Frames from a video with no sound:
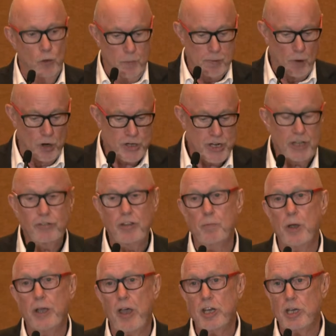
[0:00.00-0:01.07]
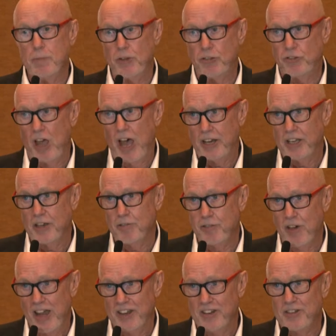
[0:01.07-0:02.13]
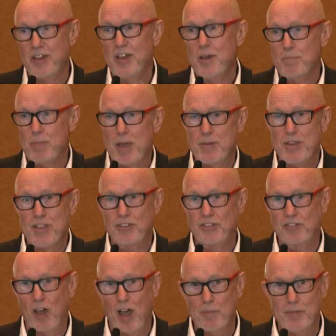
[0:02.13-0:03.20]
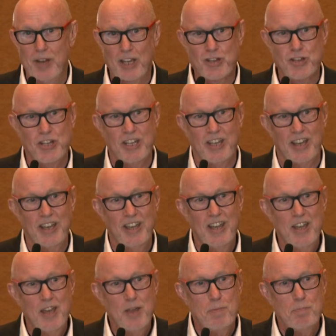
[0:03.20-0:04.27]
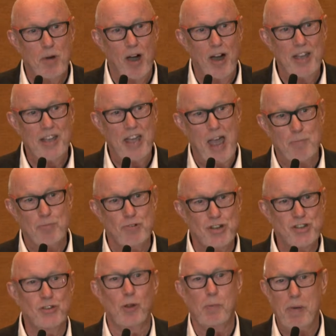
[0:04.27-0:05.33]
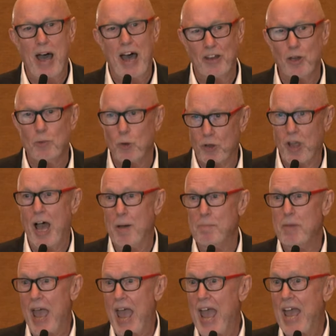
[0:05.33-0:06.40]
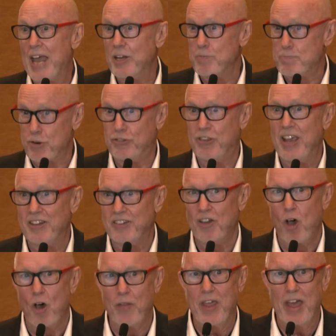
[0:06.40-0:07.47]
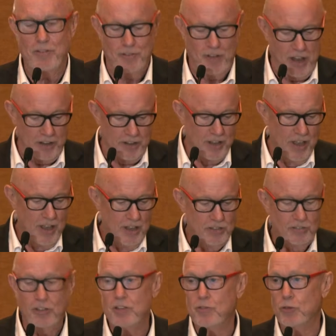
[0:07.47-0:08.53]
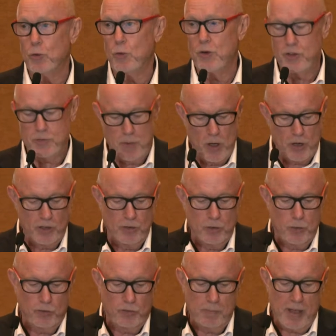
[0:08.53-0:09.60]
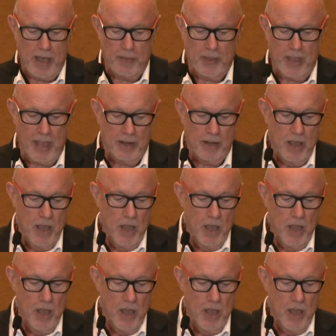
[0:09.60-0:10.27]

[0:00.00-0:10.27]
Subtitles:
projects, and we're going to be starting a fund maybe this time next year. My Aboriginal partner will come and present on that fund. Steve has already spoken to us about that.